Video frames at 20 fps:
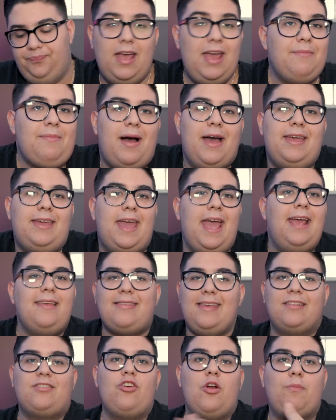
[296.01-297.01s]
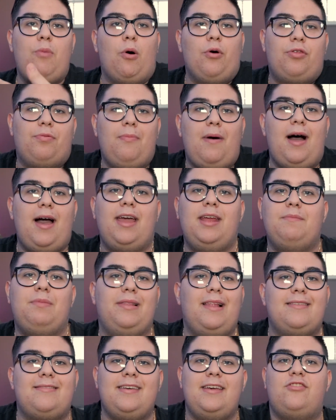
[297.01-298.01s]
In my case, they're both mine,
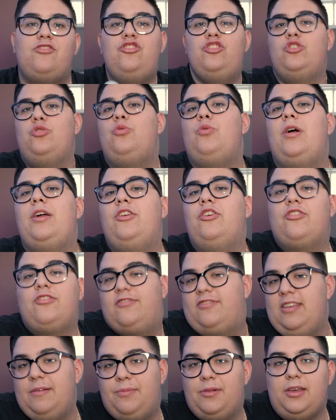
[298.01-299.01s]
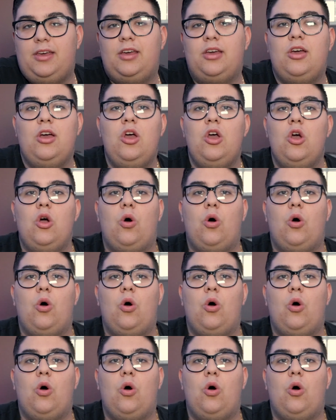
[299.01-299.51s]
but let's say it's you and your sibling,